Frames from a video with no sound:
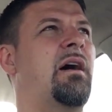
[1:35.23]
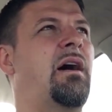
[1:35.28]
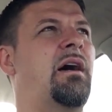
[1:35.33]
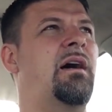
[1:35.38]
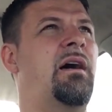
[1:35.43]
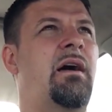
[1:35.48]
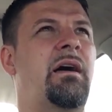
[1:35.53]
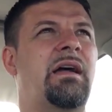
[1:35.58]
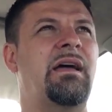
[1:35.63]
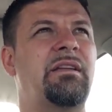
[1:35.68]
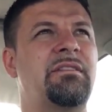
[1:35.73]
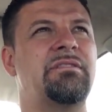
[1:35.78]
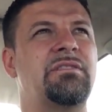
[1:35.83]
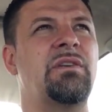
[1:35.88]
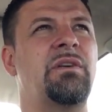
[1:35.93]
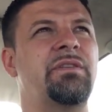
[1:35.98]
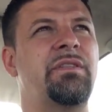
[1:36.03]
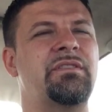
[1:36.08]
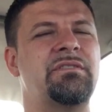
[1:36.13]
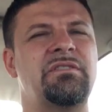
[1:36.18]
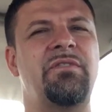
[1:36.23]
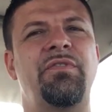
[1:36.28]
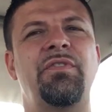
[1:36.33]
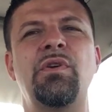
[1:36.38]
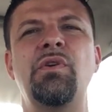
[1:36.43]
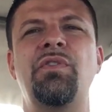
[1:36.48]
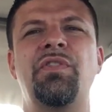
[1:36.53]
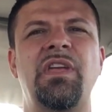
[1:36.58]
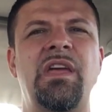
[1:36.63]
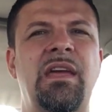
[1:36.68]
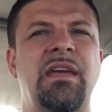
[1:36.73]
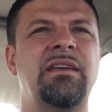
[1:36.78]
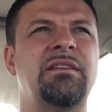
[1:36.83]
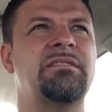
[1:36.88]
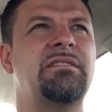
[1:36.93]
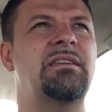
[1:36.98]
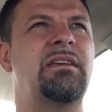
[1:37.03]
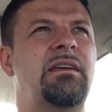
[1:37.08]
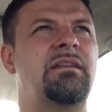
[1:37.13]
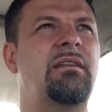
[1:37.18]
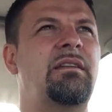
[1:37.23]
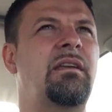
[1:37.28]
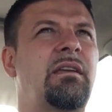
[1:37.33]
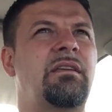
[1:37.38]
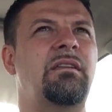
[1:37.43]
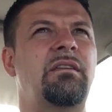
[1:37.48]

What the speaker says: And so there's a few things that